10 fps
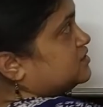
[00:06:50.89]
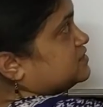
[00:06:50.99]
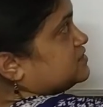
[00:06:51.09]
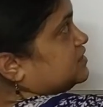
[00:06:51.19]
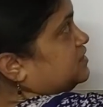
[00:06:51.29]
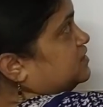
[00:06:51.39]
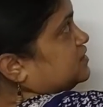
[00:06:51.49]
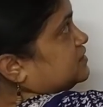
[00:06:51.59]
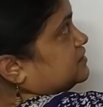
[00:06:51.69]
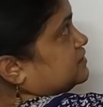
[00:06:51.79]
See,
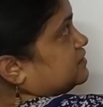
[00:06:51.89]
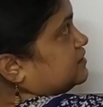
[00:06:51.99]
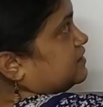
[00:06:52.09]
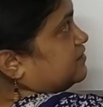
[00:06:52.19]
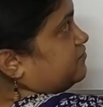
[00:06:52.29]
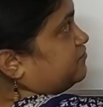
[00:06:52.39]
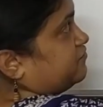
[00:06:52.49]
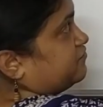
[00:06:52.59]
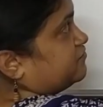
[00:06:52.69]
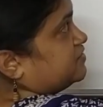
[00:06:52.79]
if
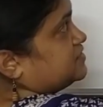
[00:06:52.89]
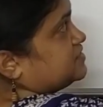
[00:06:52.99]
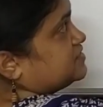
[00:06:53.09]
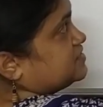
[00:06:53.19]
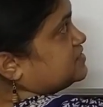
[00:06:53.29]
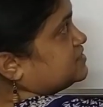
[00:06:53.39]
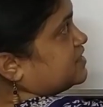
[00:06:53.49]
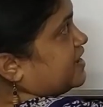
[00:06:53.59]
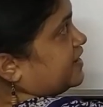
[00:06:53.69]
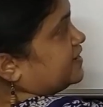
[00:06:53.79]
this is the
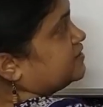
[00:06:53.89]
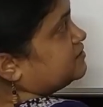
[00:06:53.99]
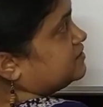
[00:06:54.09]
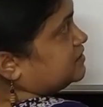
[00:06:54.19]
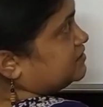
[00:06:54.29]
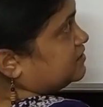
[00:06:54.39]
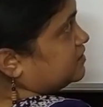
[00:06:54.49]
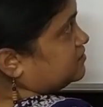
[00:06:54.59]
angle theta,